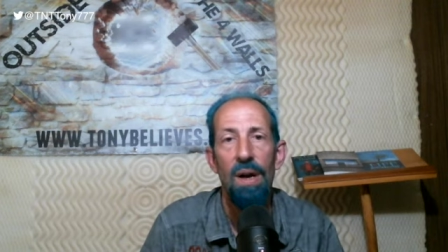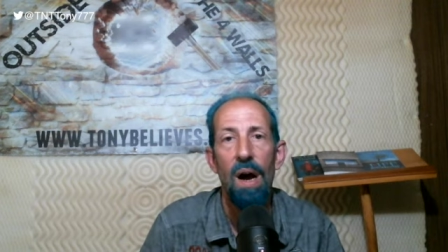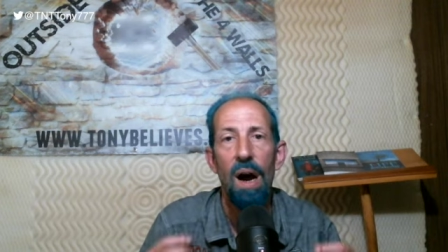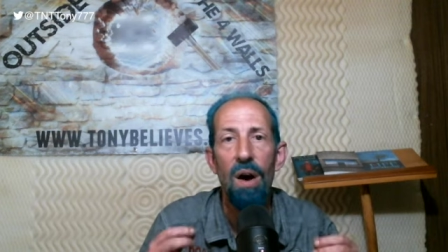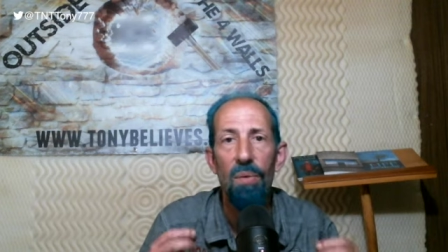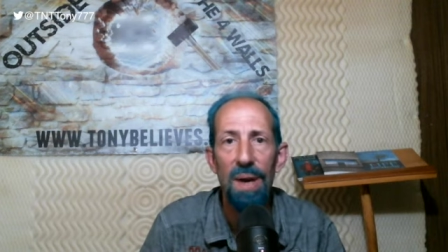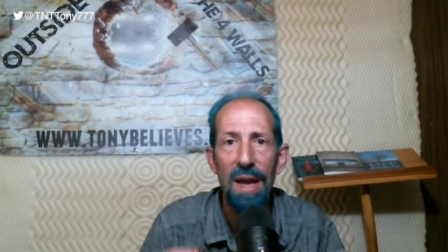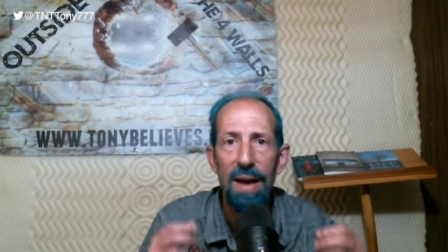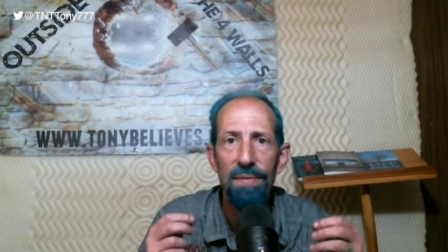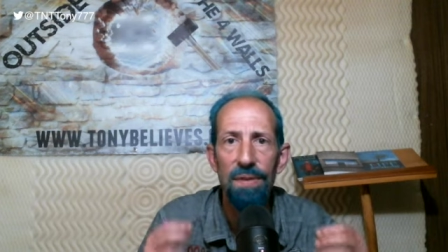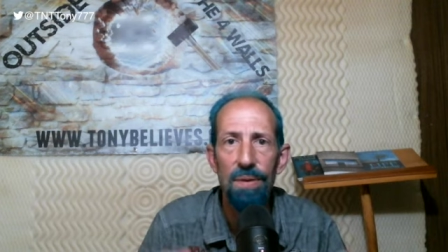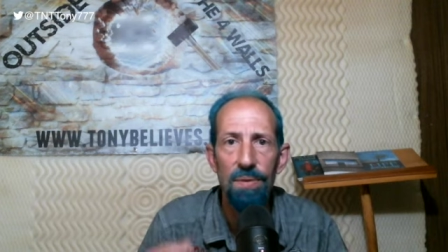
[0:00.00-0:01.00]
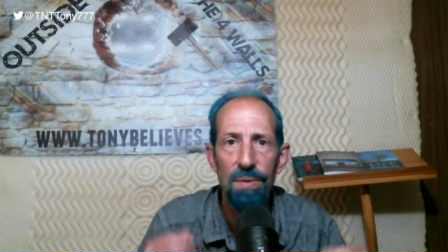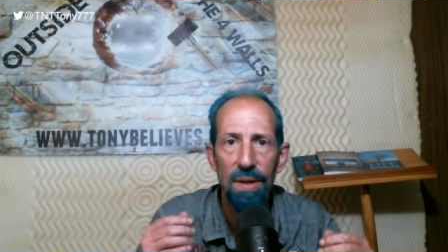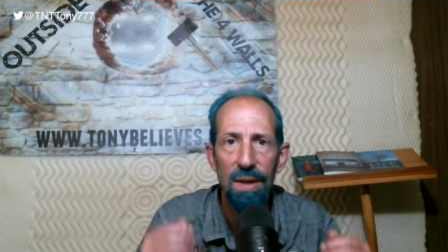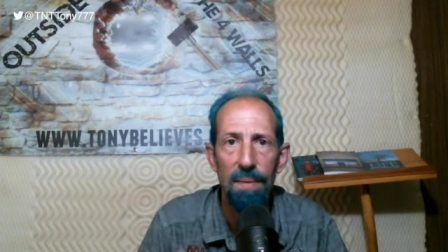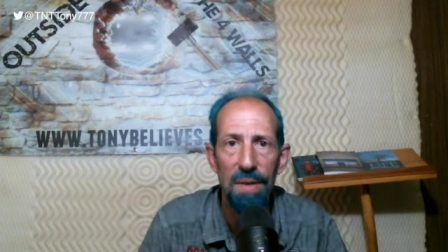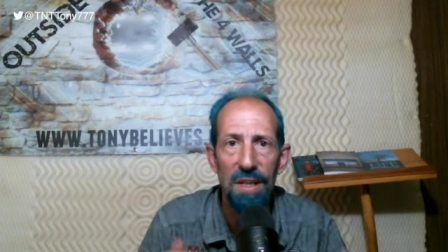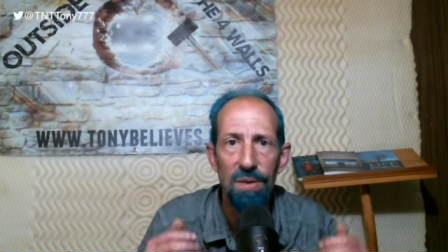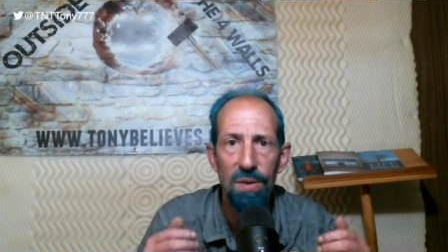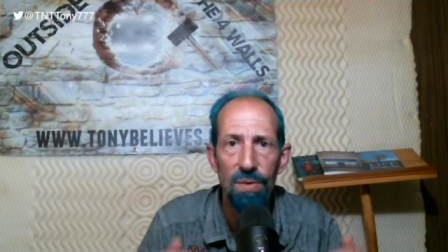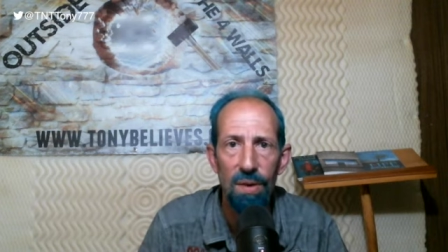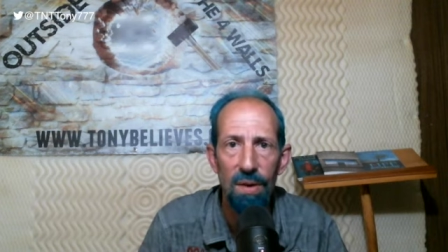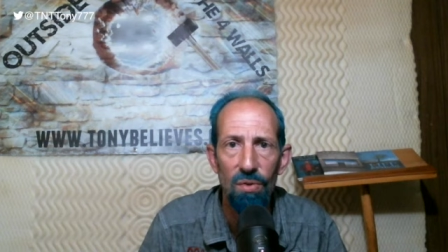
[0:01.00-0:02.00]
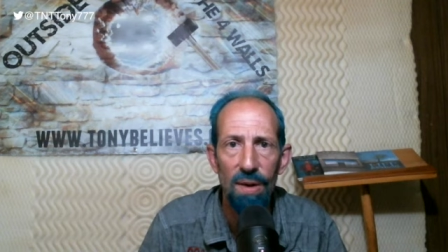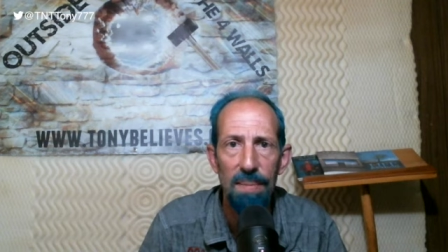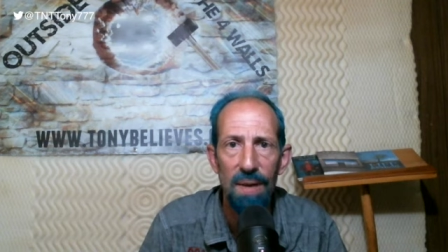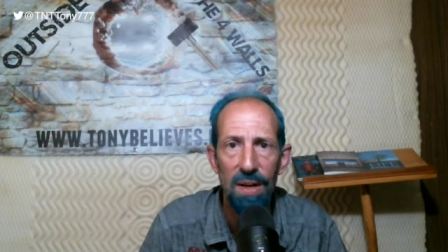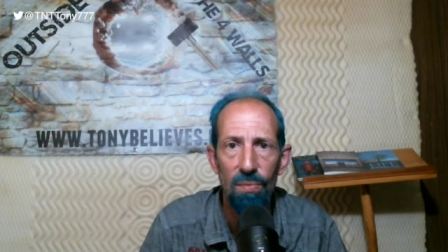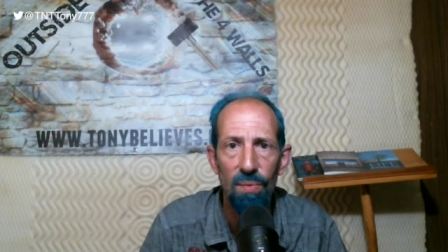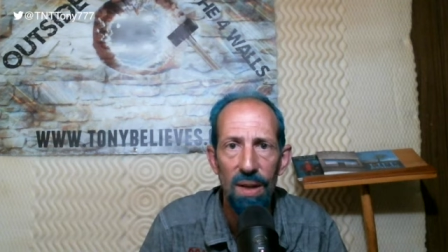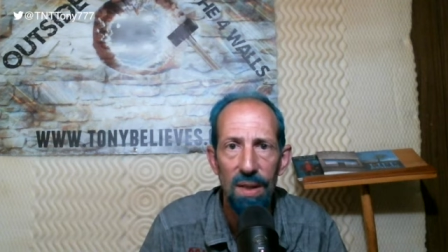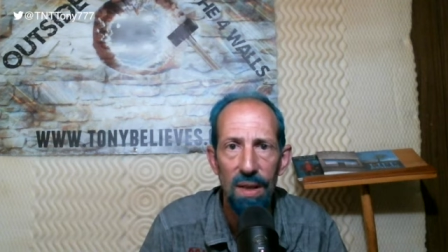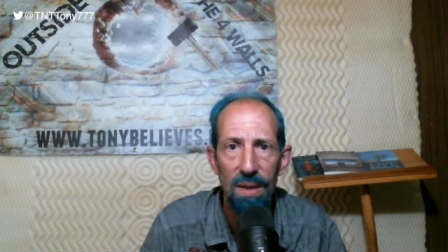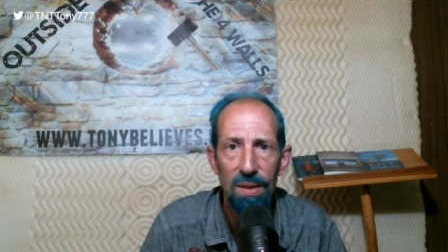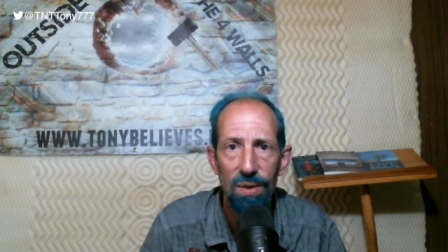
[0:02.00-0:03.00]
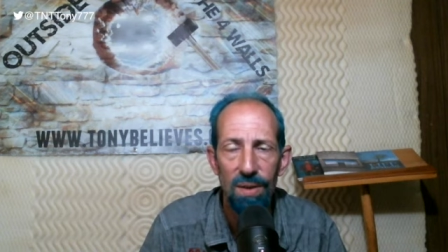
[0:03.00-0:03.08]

All we have to do is come into agreement with it.